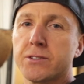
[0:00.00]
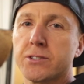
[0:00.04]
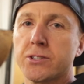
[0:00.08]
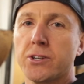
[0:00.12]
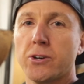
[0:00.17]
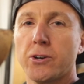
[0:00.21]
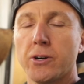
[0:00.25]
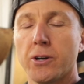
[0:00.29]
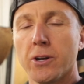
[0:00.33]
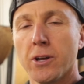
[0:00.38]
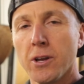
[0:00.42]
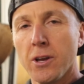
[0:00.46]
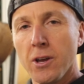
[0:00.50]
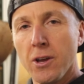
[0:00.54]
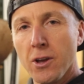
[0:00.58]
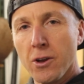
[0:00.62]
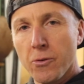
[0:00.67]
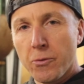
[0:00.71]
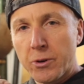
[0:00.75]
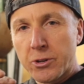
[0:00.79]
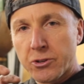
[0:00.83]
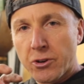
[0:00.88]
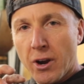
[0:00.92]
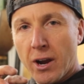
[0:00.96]
So
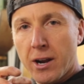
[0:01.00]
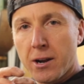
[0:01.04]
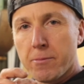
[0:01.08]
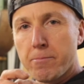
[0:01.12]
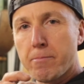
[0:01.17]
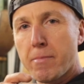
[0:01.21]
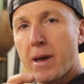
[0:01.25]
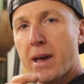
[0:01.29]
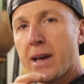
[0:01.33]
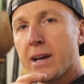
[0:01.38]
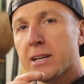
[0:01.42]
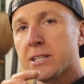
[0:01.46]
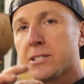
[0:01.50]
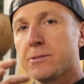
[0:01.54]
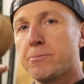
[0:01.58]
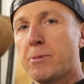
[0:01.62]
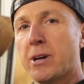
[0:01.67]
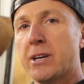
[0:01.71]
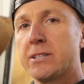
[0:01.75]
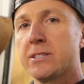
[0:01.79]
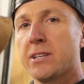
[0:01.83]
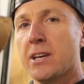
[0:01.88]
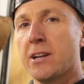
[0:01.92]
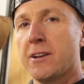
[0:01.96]
we try to
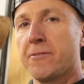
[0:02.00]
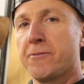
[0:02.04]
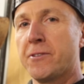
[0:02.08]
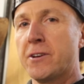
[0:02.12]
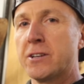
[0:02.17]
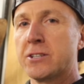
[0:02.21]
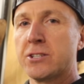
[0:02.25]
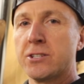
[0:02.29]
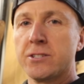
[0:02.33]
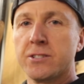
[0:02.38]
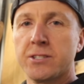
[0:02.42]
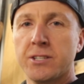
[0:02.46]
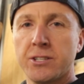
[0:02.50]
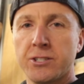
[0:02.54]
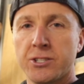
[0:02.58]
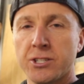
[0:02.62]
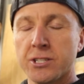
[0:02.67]
maximize that efficiency.